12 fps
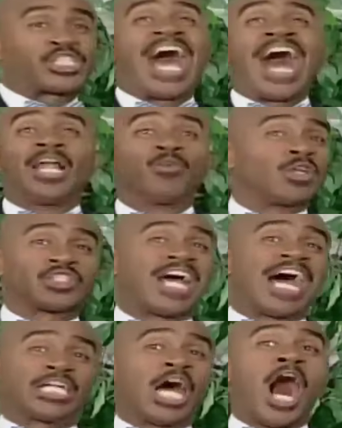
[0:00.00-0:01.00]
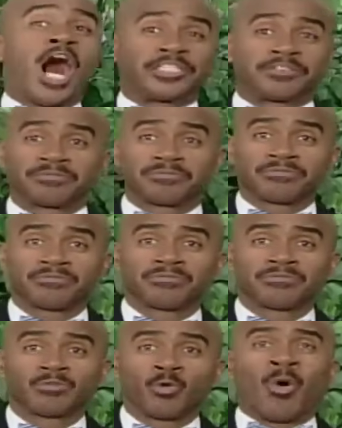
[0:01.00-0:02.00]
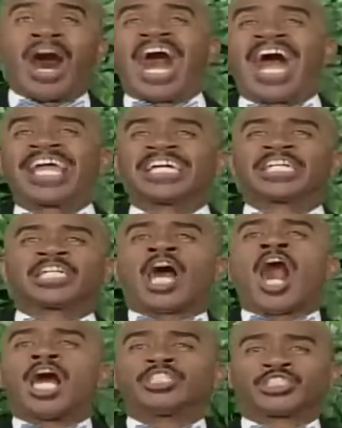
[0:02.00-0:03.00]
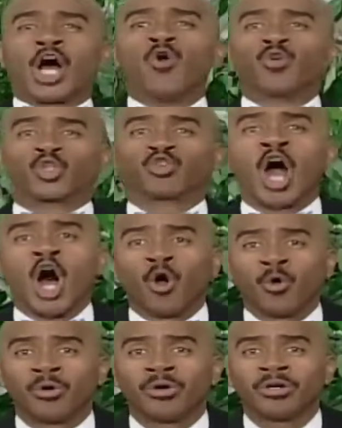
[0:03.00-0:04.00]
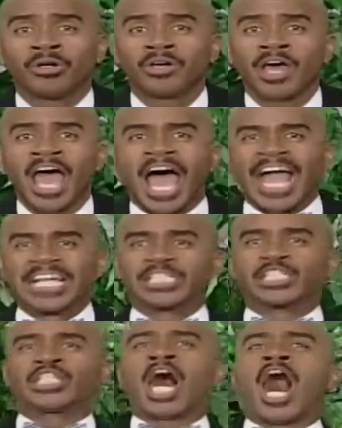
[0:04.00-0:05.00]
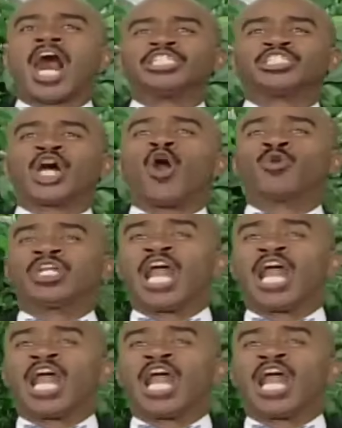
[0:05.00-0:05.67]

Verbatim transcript: child was not God. No. Why? God don't grow. That's right. And God don't